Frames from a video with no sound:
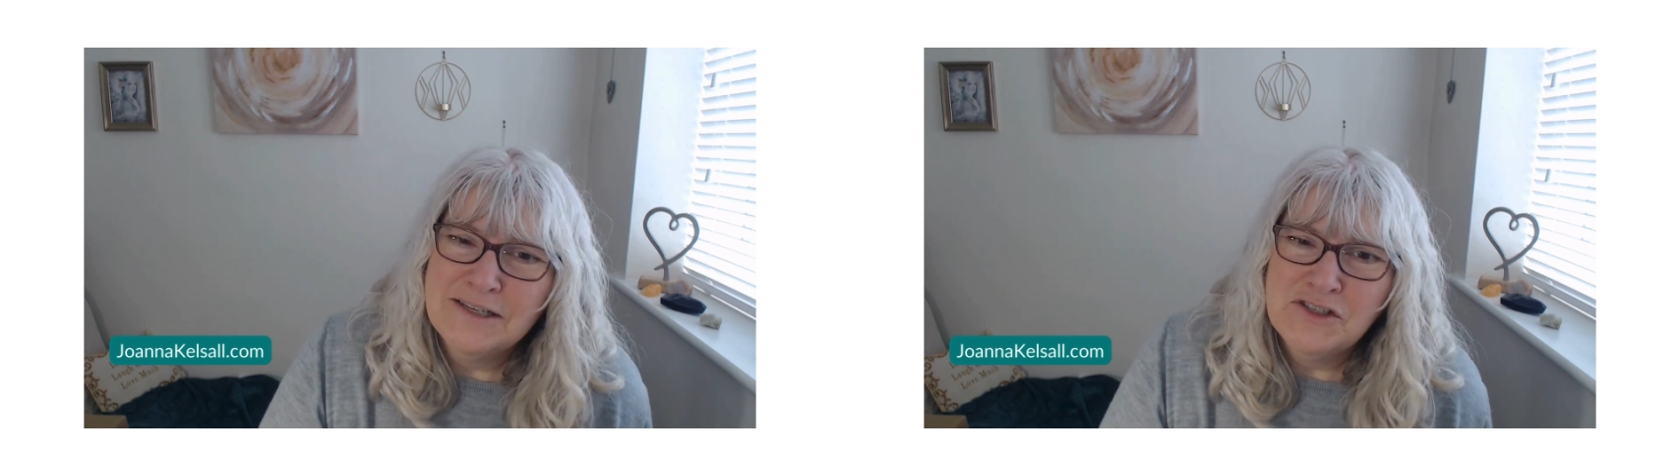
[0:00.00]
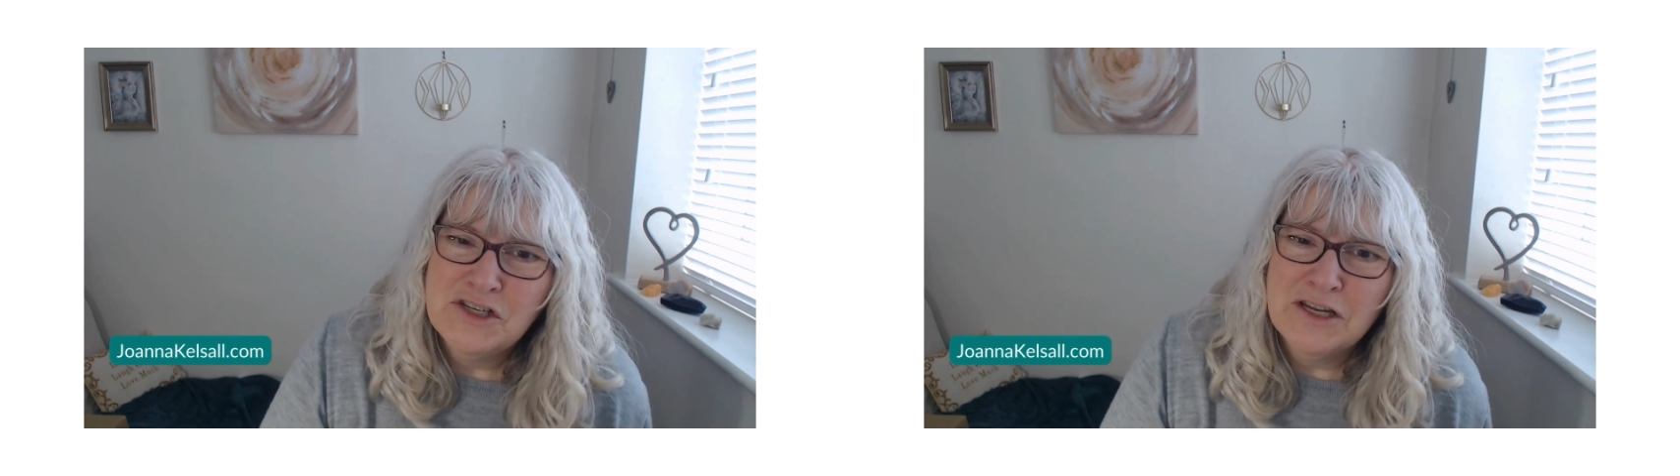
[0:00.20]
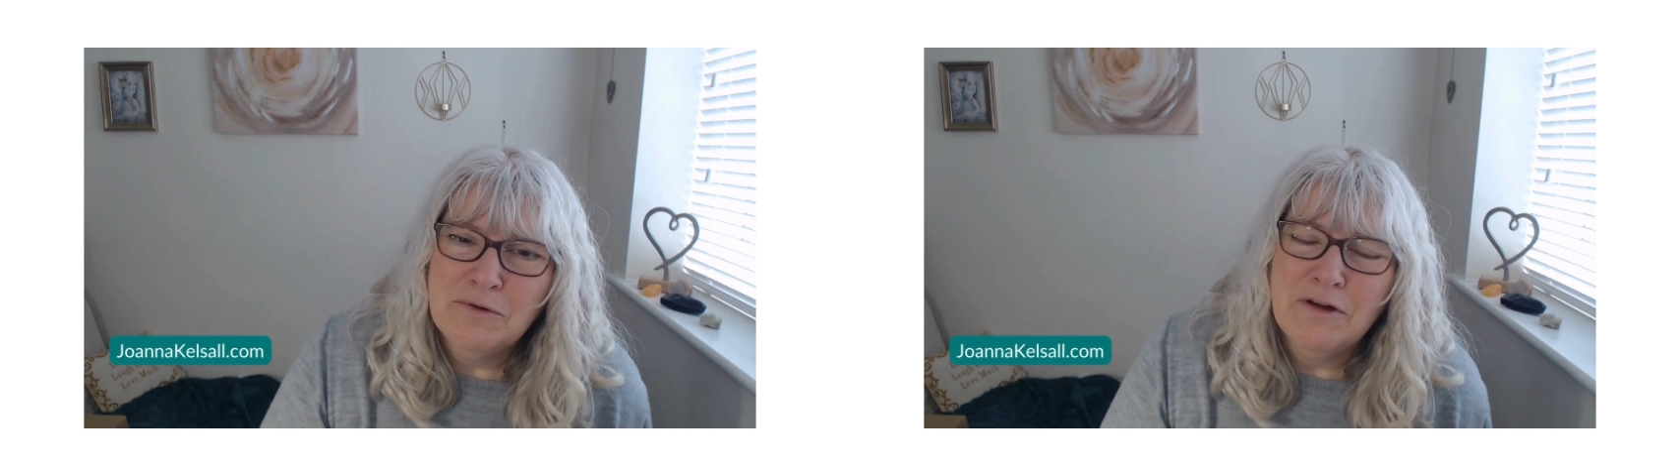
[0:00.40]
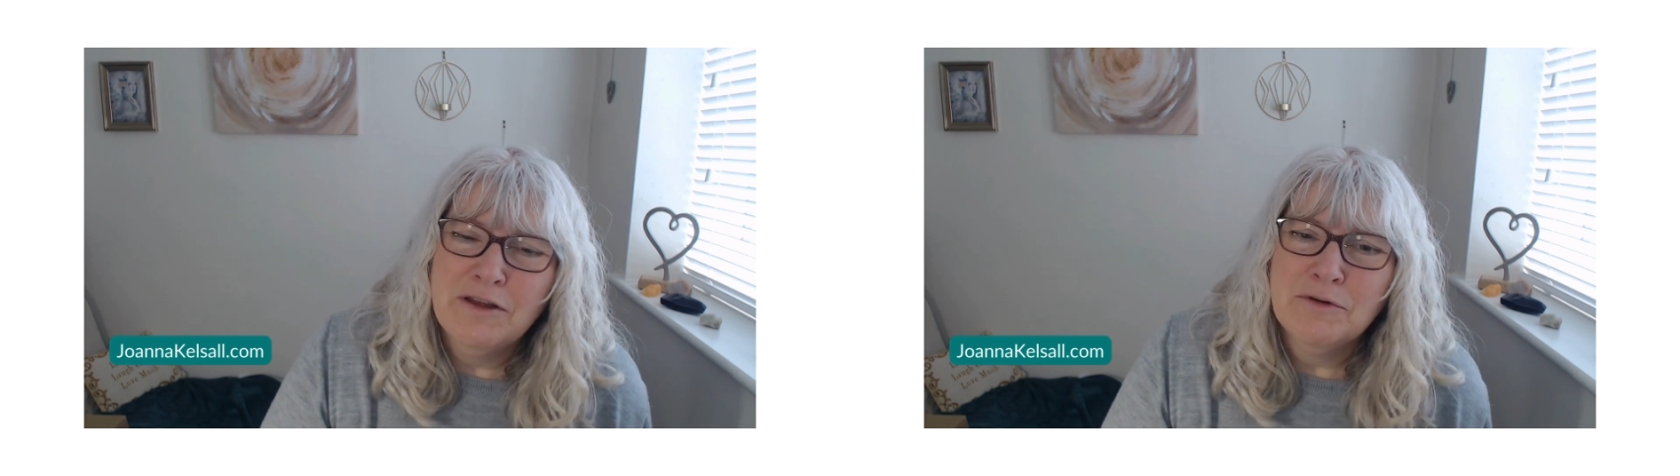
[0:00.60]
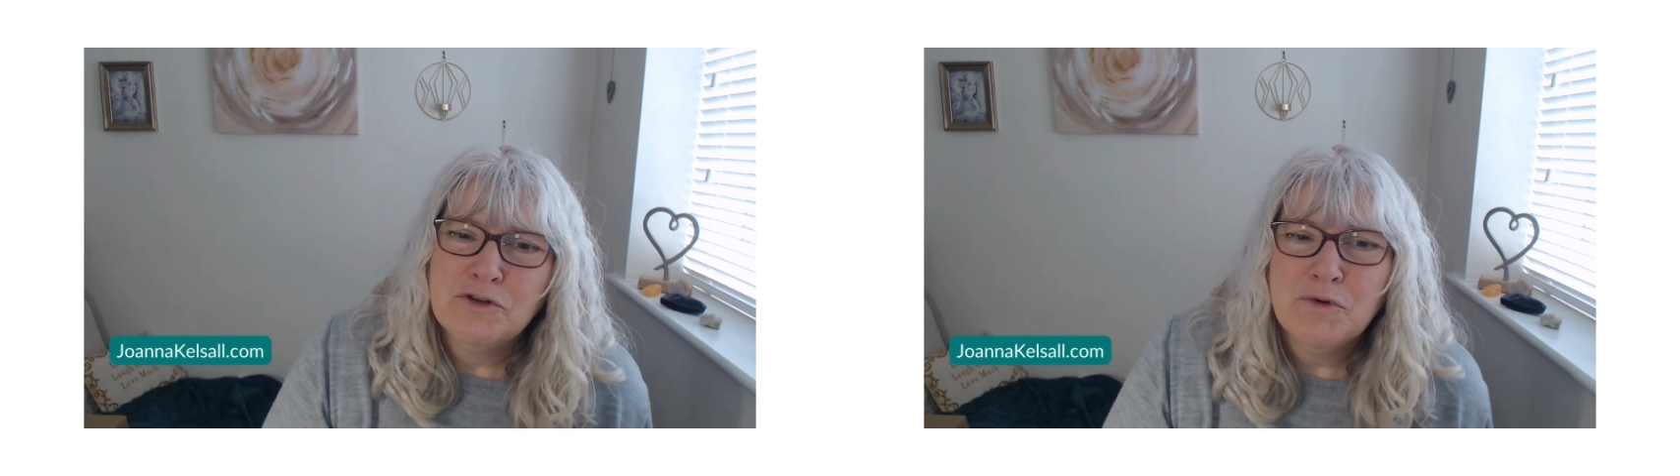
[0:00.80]
in January
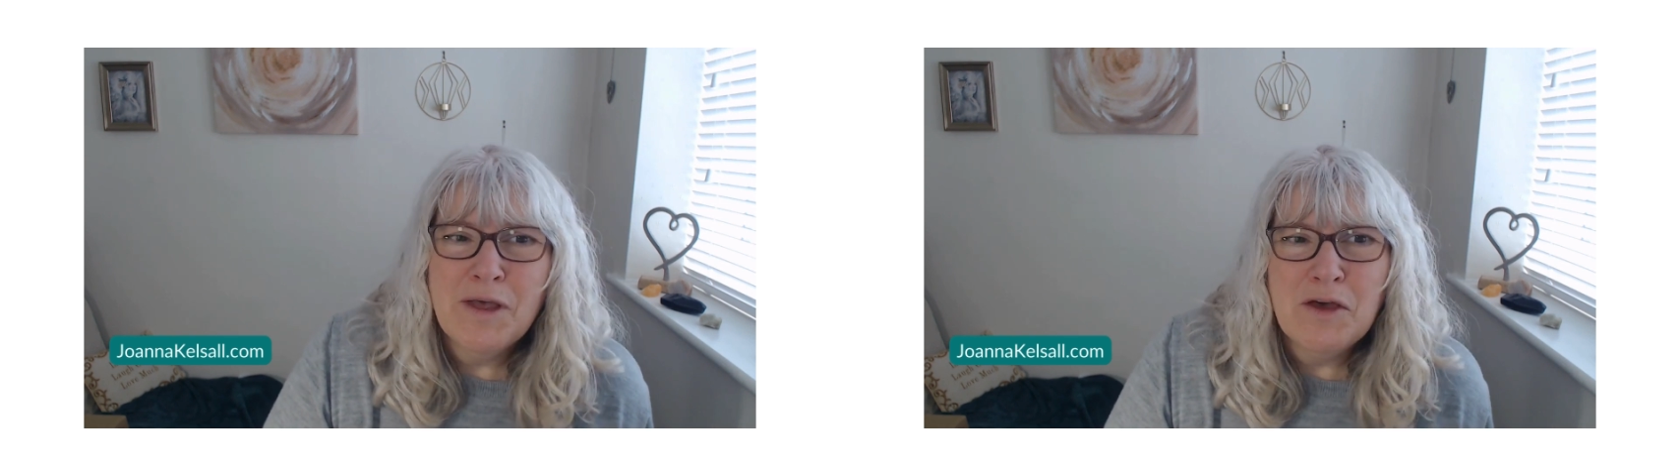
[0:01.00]
which will